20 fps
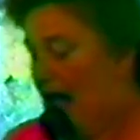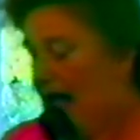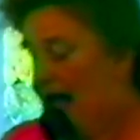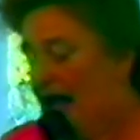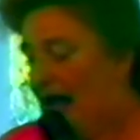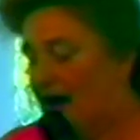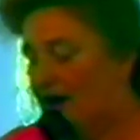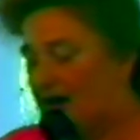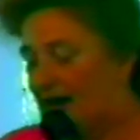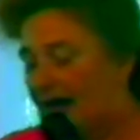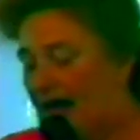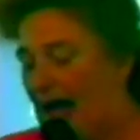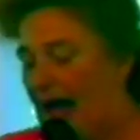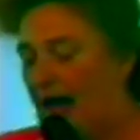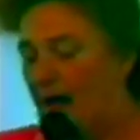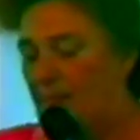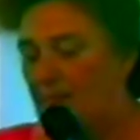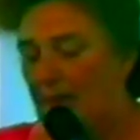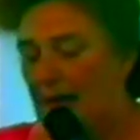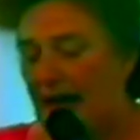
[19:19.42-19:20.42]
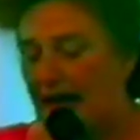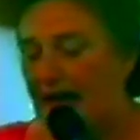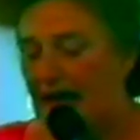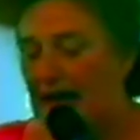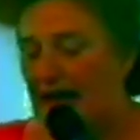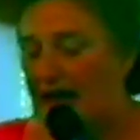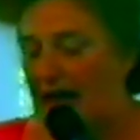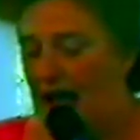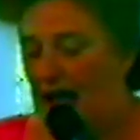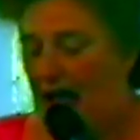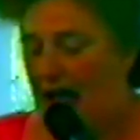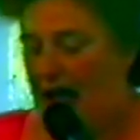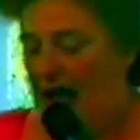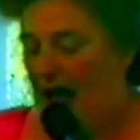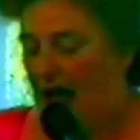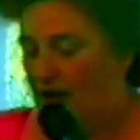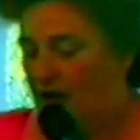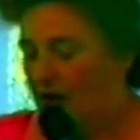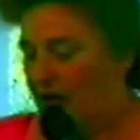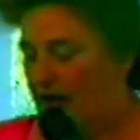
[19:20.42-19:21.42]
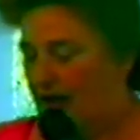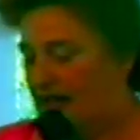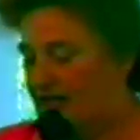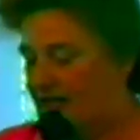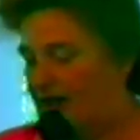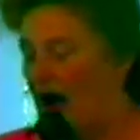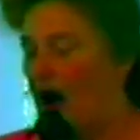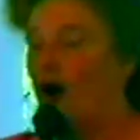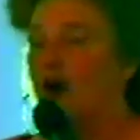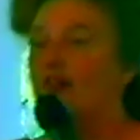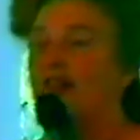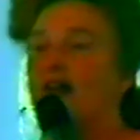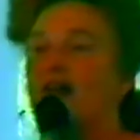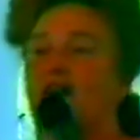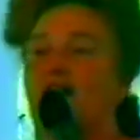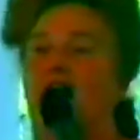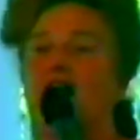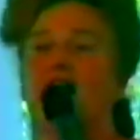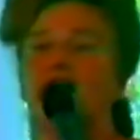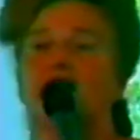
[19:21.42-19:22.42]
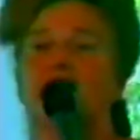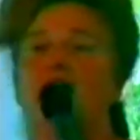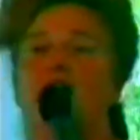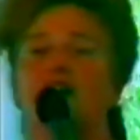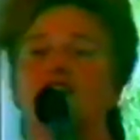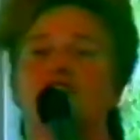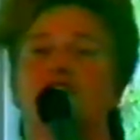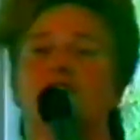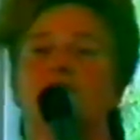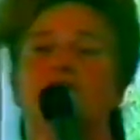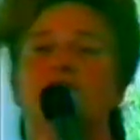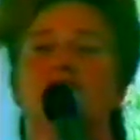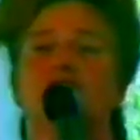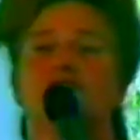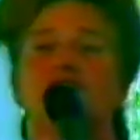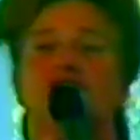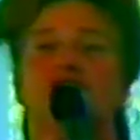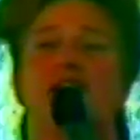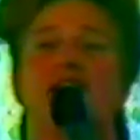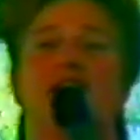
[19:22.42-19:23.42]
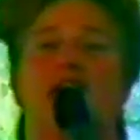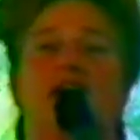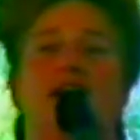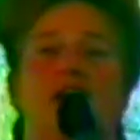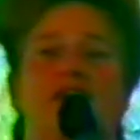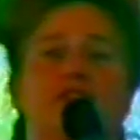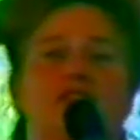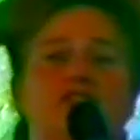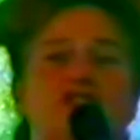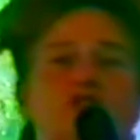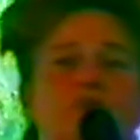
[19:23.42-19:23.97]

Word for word: here to camp meeting, you can tell they're not accustomed to singing in the